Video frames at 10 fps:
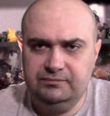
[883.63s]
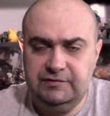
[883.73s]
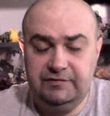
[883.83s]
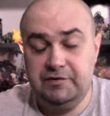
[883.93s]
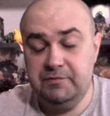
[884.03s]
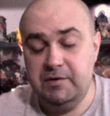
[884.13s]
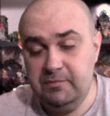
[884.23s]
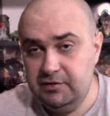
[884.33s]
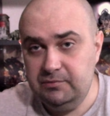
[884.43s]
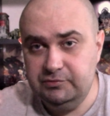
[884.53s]
if I
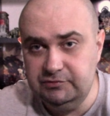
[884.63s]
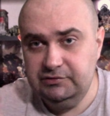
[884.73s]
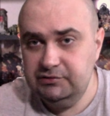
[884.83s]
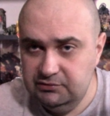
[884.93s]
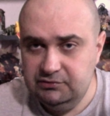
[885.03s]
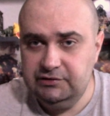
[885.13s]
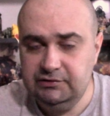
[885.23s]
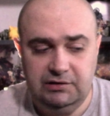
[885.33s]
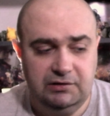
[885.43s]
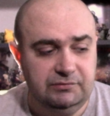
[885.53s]
remember, I'll put the
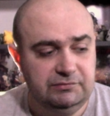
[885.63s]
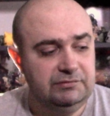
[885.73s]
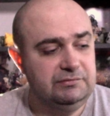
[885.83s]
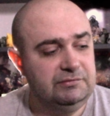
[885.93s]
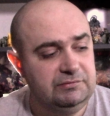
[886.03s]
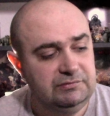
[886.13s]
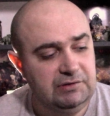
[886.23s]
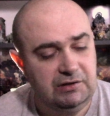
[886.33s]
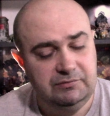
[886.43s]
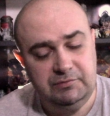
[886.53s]
link down
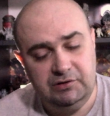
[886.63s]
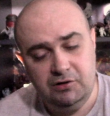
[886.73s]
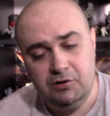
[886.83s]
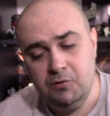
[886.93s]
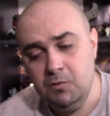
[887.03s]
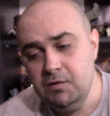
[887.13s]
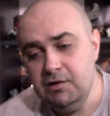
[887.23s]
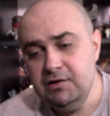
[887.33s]
down below.